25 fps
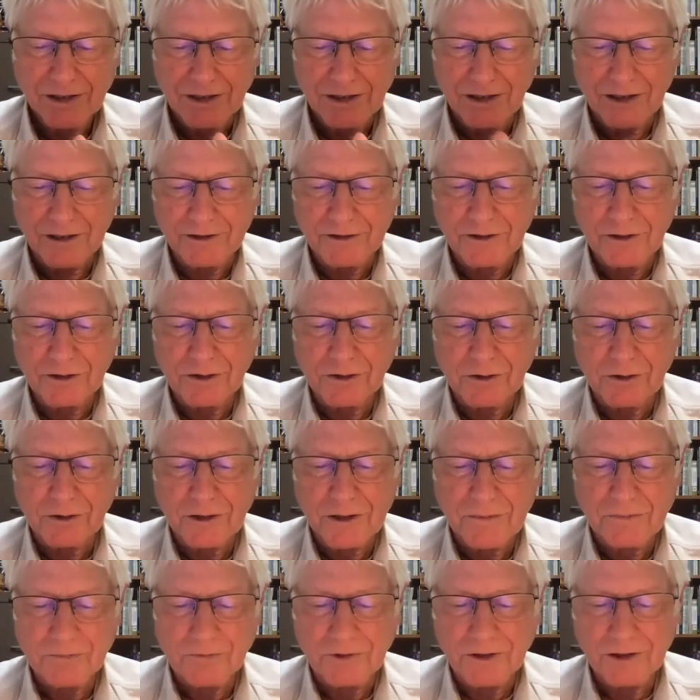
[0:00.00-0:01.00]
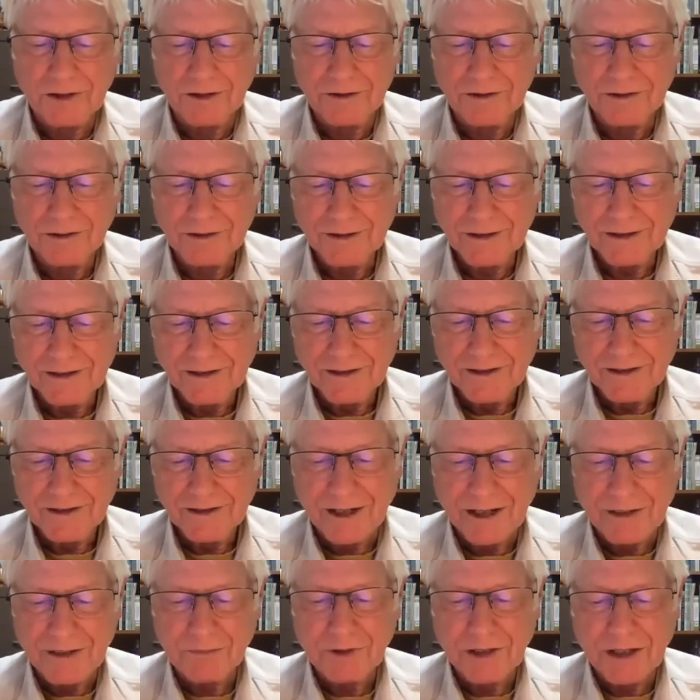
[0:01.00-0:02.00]
Uh, Euro nymphing,
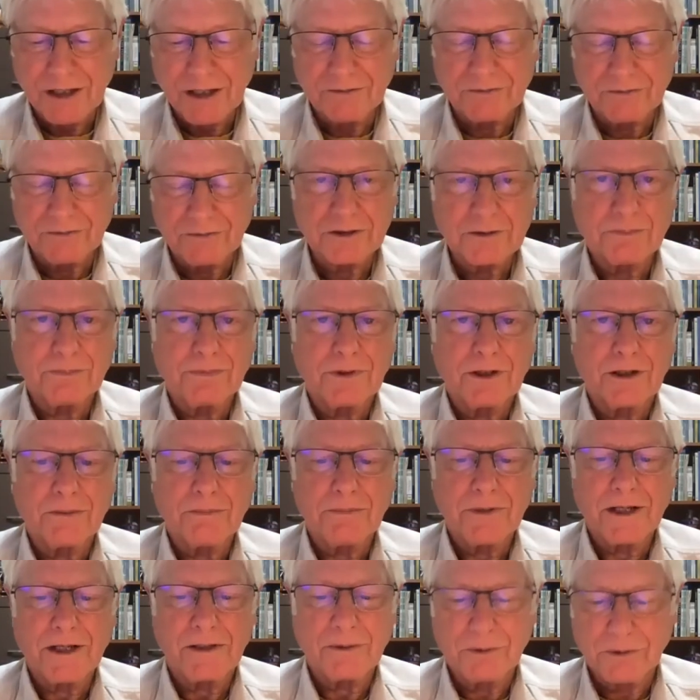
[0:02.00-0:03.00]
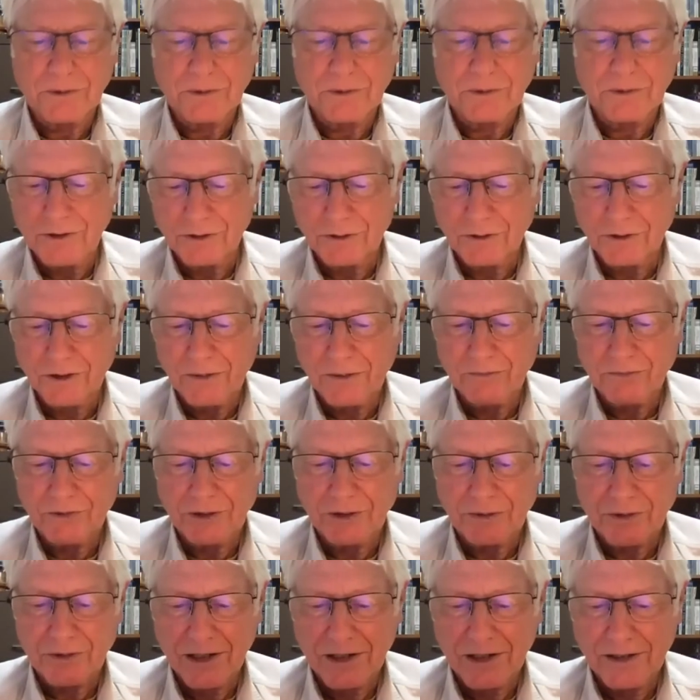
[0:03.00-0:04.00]
I'm kind of experimenting with Euro
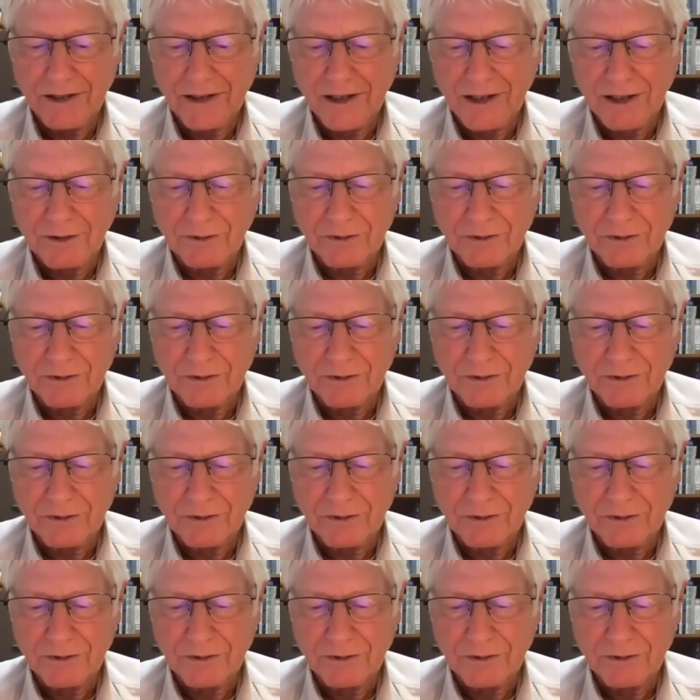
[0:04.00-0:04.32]
nymphing right now.